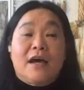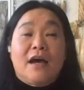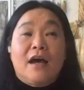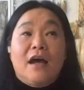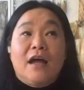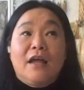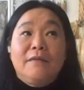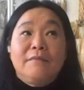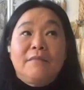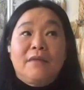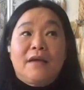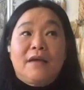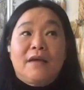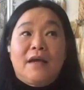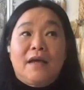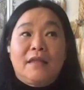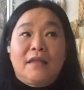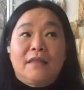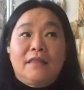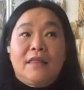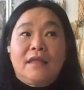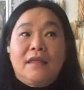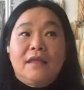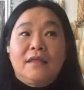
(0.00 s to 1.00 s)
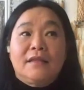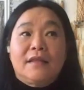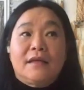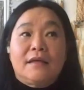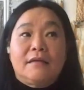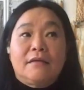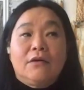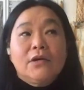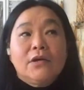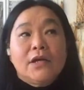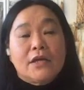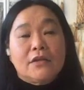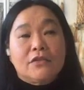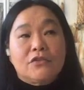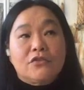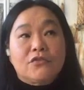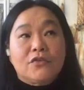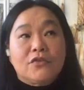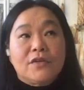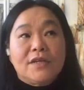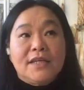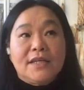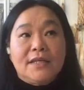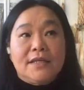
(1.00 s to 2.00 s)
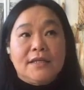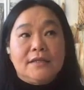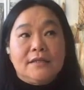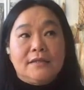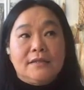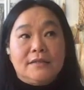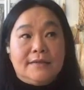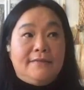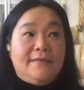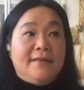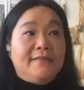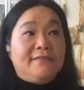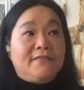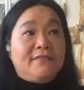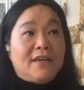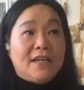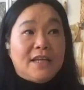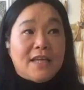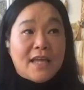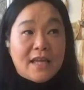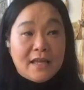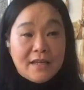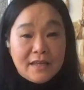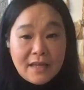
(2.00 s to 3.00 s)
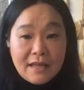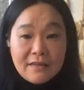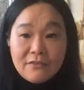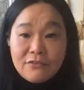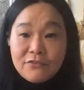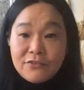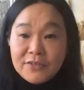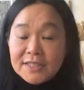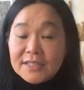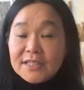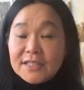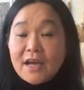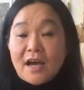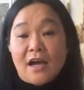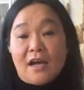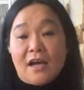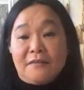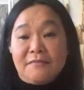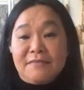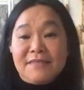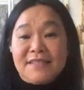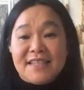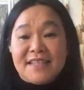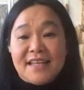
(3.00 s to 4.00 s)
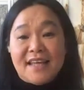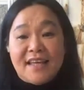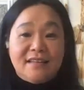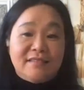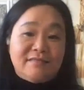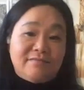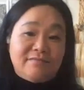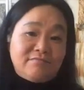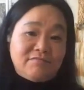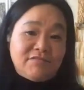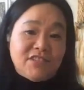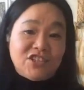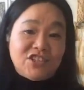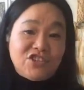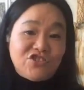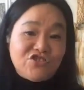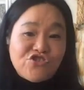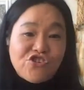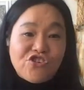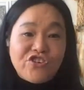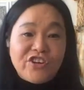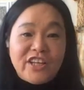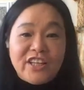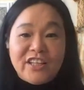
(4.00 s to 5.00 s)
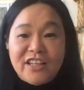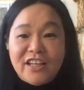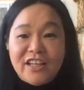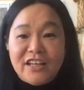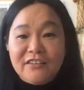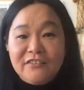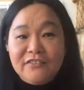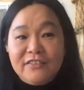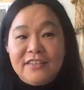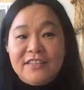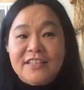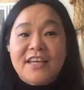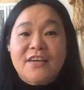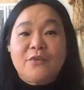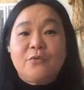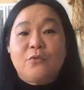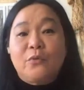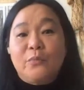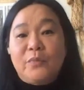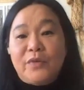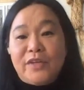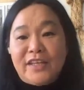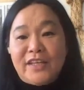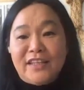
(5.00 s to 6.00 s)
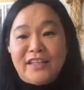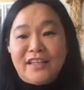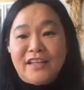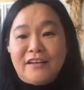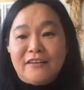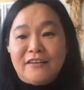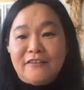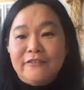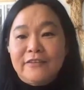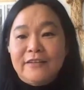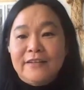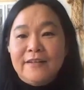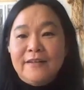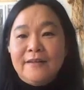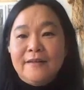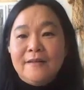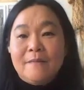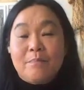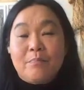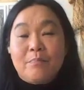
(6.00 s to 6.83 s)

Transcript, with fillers: time, I think that okay, three is if I can get three times and it's strong enough, that will be enough.